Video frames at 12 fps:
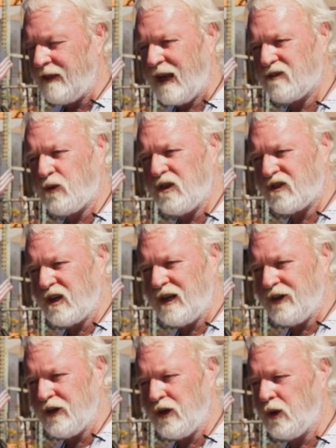That's what it's
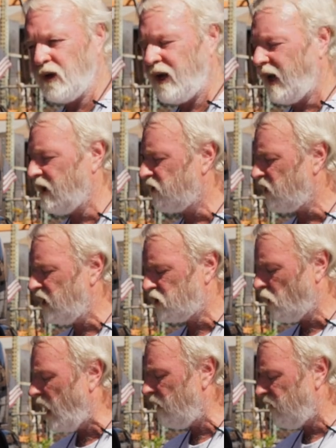going to do, and it's going to
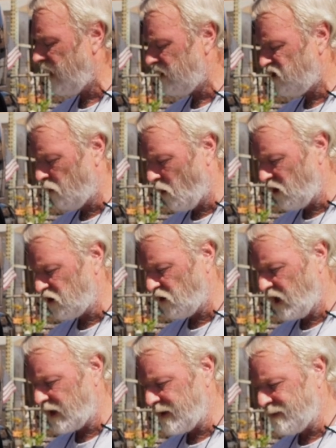drive like a sport
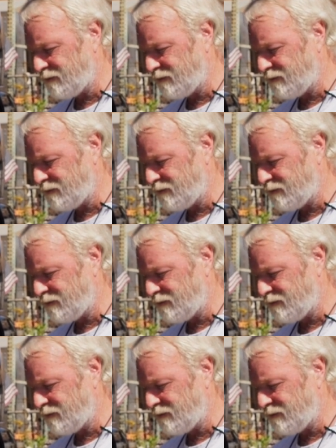truck.